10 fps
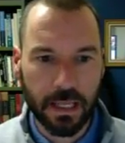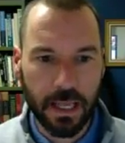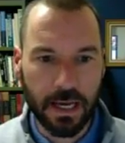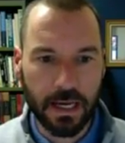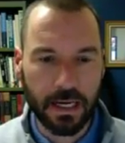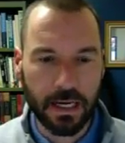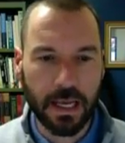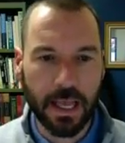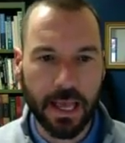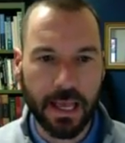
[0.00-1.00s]

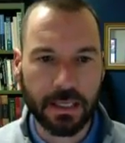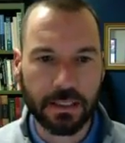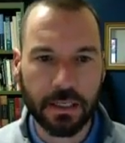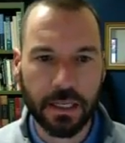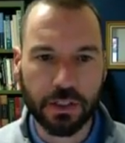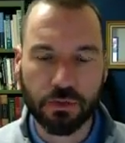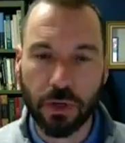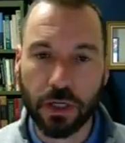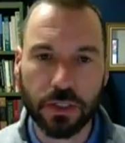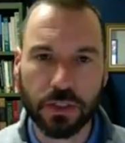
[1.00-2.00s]
and
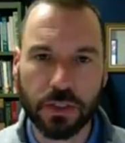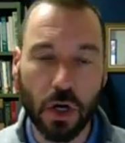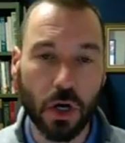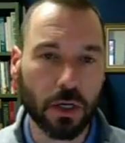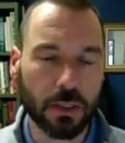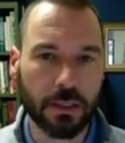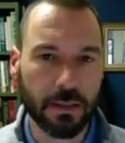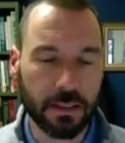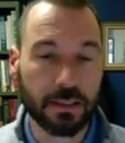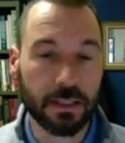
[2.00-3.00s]
instructions on
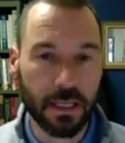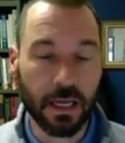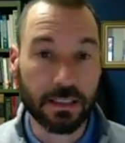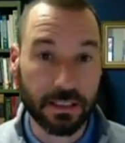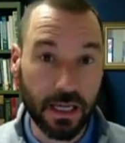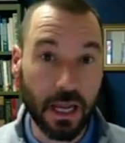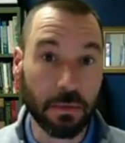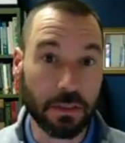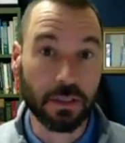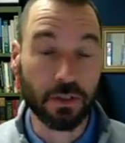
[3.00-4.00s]
the
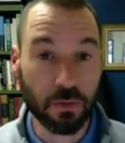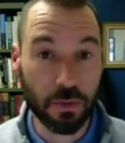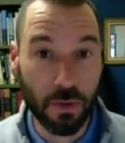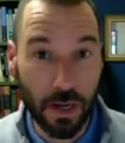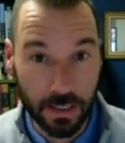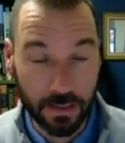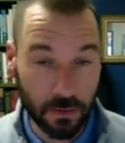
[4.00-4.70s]
assignments that you'll be writing.